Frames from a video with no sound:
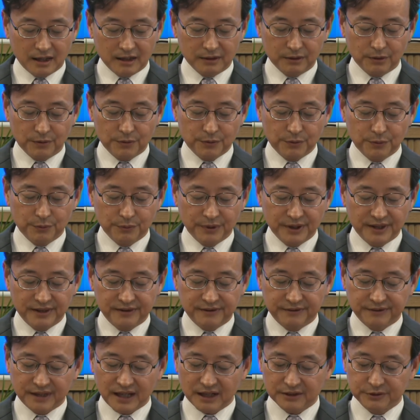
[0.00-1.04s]
Along
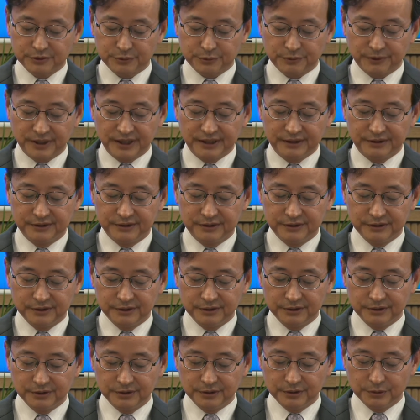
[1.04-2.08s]
with tax rate,
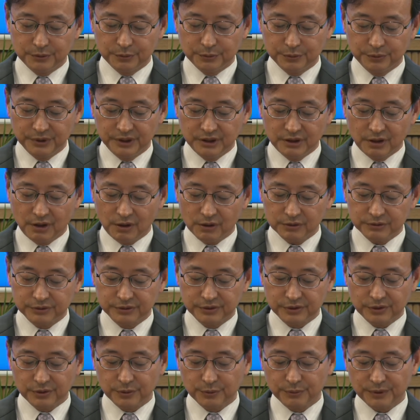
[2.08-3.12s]
we
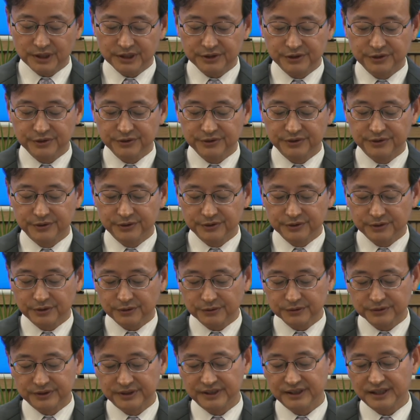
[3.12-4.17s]
also want you to
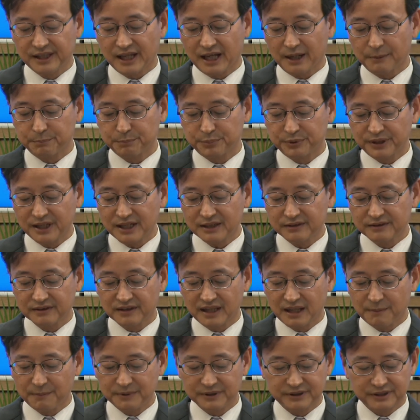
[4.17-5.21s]
consider price
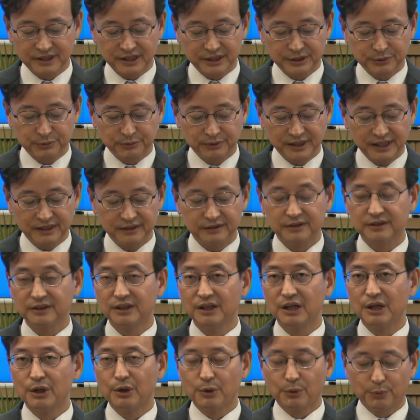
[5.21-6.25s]
levels and rent
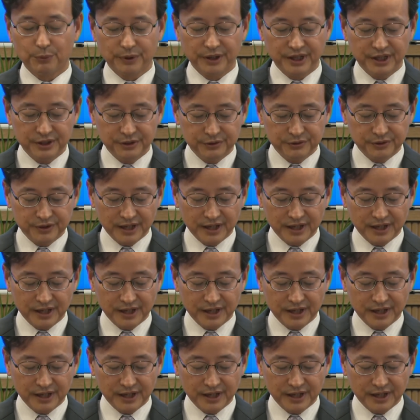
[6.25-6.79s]
when